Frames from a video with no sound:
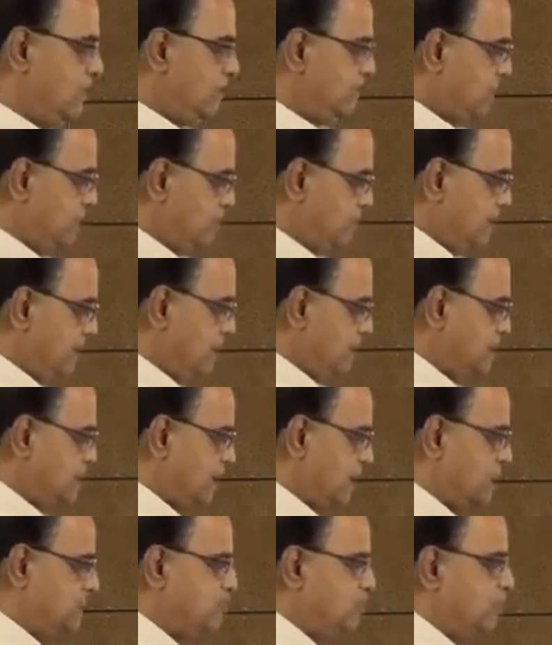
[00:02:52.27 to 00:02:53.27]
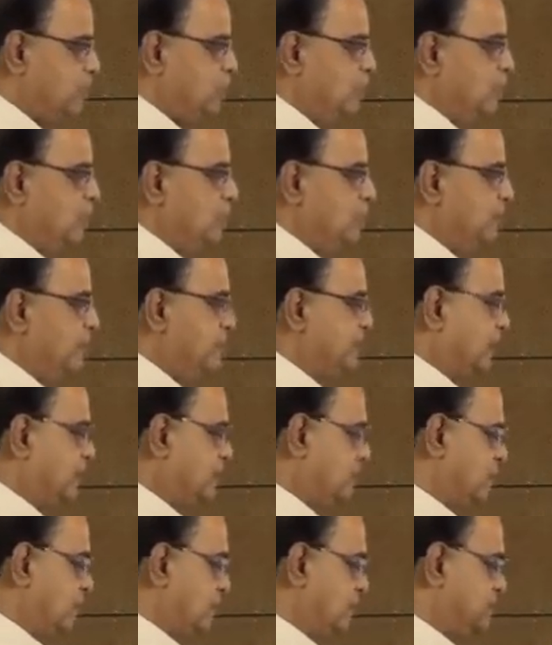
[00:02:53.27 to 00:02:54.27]
That means I should know the
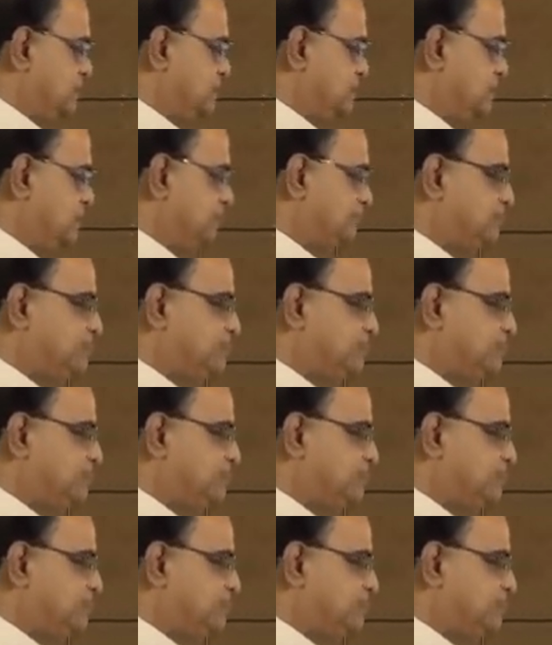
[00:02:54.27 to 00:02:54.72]
technology.